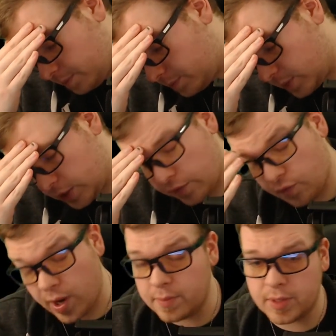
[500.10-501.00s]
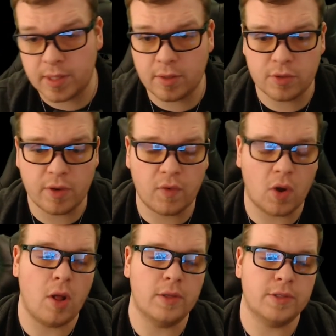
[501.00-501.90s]
Jeff Ramsey or Trevor
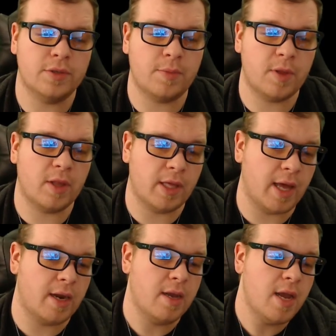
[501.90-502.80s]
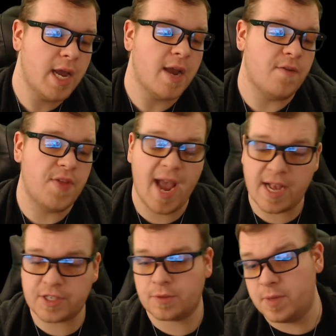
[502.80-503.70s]
Collins or something like that, and they
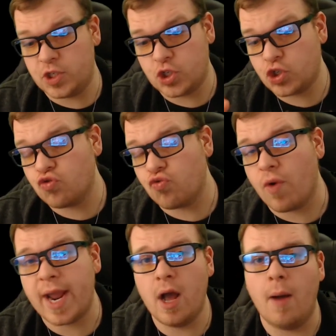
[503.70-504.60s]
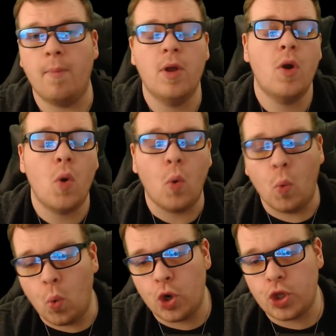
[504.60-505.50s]
asked me straight up,
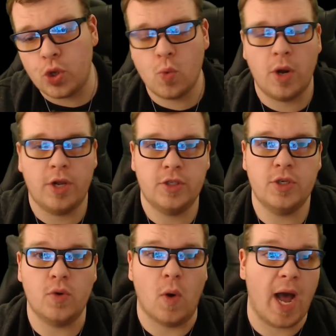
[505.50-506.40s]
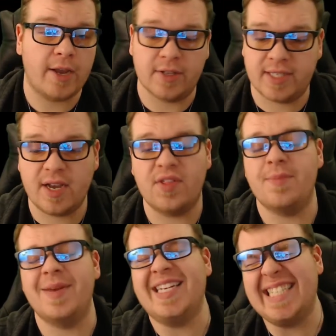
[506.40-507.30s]
what do you want to do? I could tell
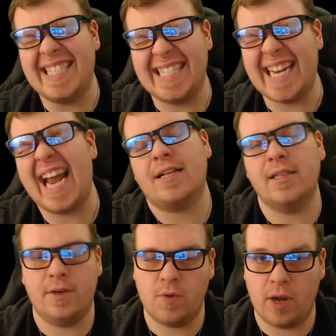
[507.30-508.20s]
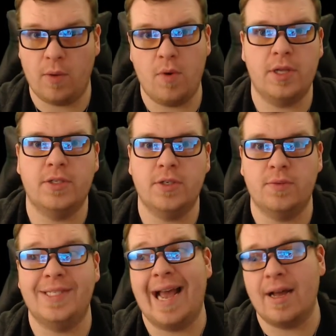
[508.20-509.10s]
them exactly what I want to do,
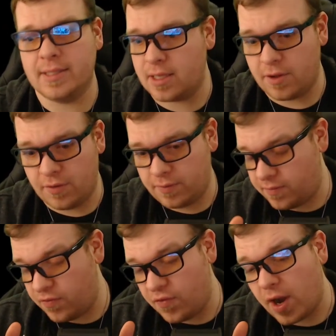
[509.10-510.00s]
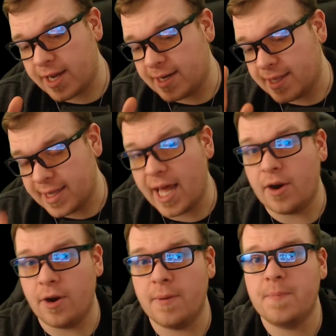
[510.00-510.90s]
down to the fucking letter.